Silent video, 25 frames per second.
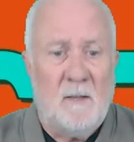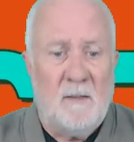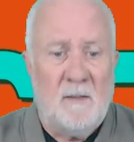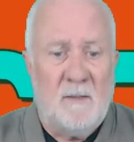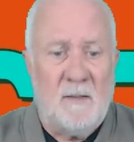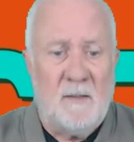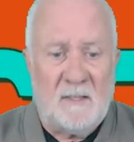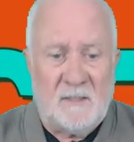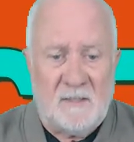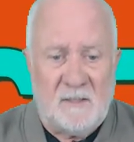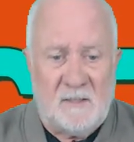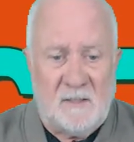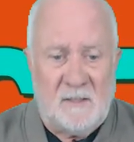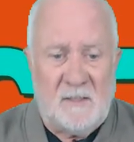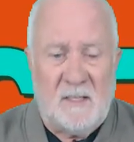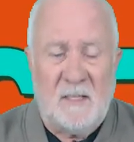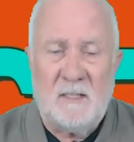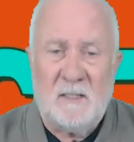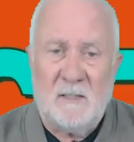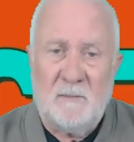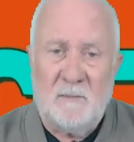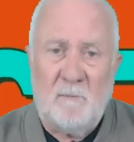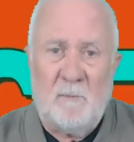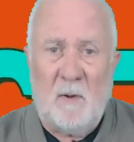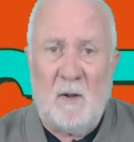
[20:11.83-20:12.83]
that
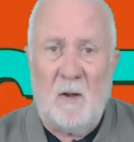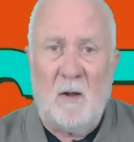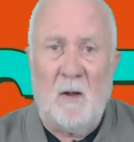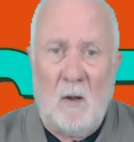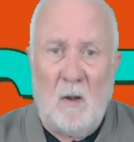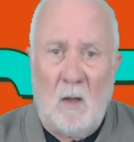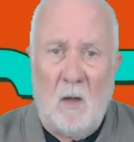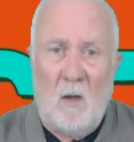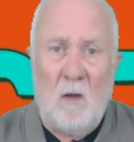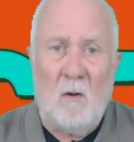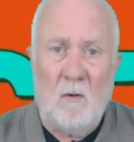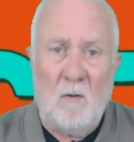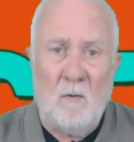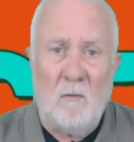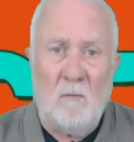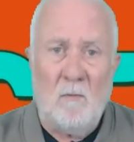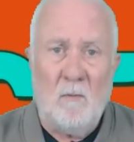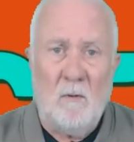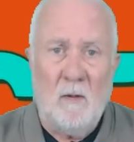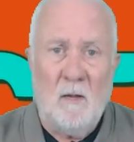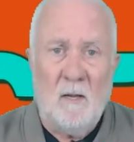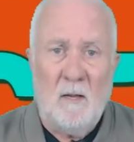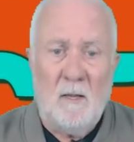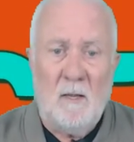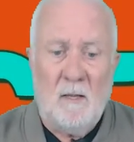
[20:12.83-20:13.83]
sits below
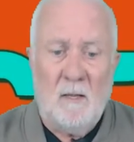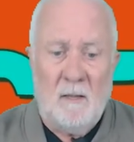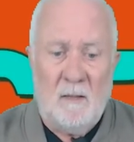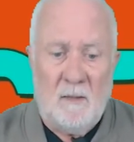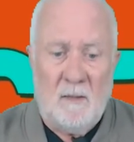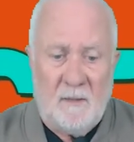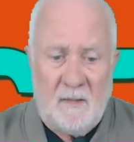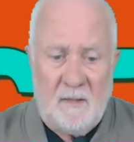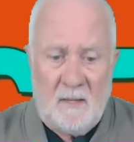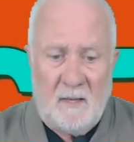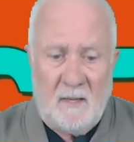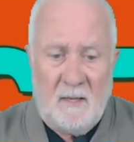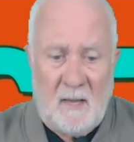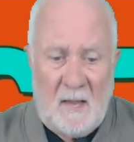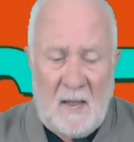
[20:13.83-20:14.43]
the